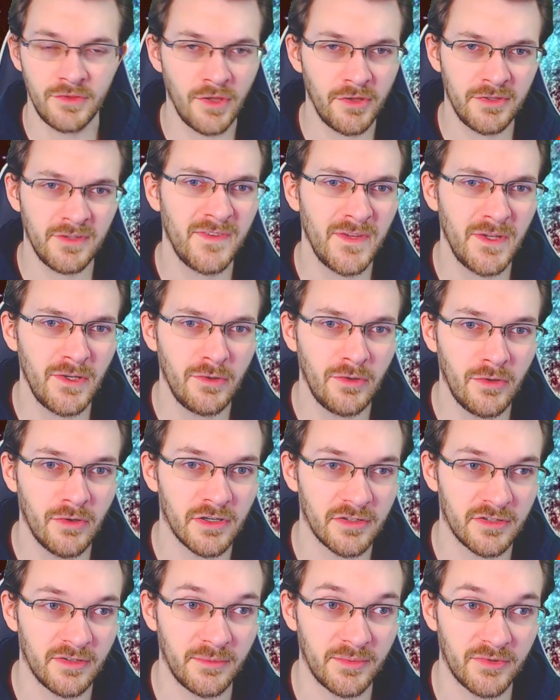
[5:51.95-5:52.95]
Those of you who
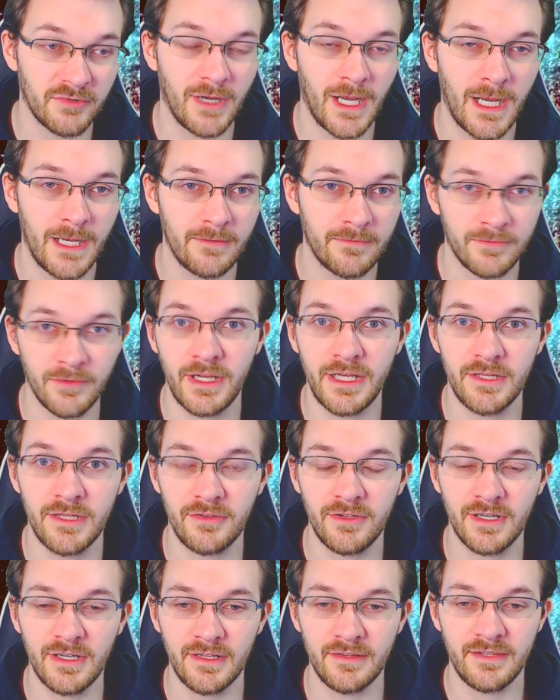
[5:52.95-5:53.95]
are subscribed for
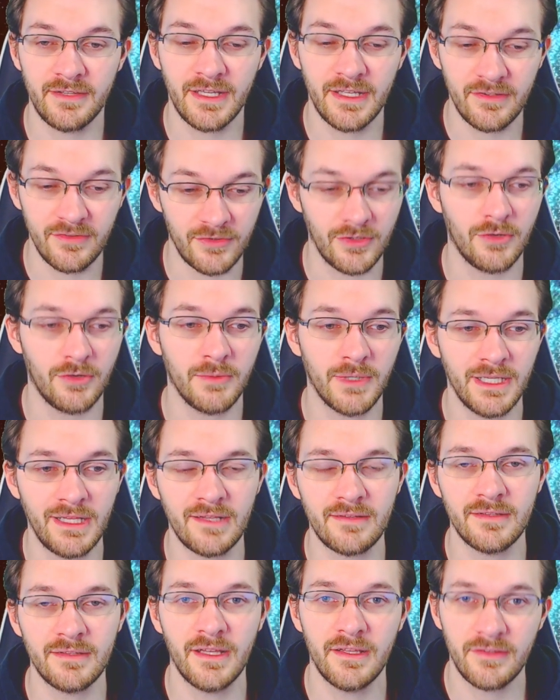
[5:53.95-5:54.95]
Halo content, don't worry,
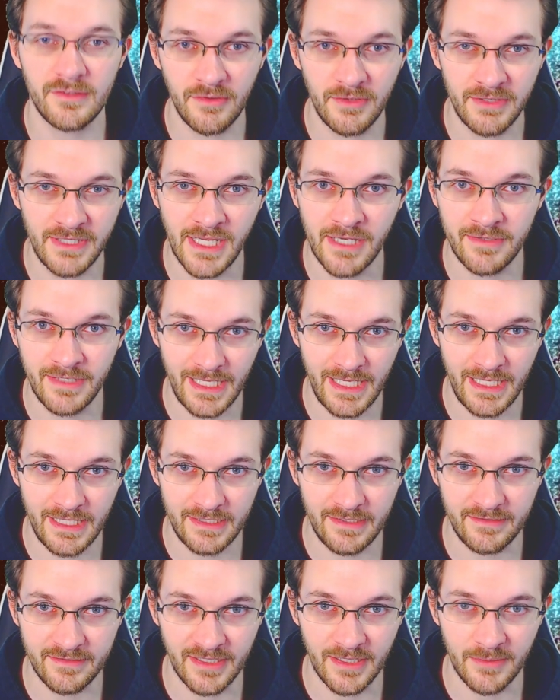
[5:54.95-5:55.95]
that's not slowing down
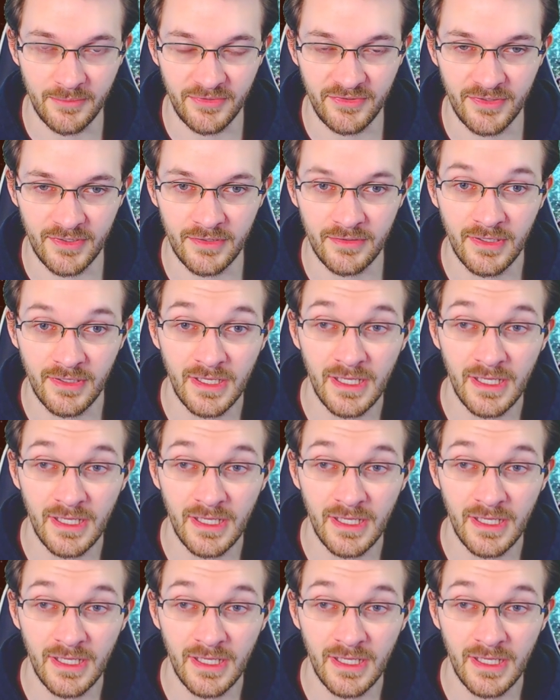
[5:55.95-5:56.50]
anytime soon.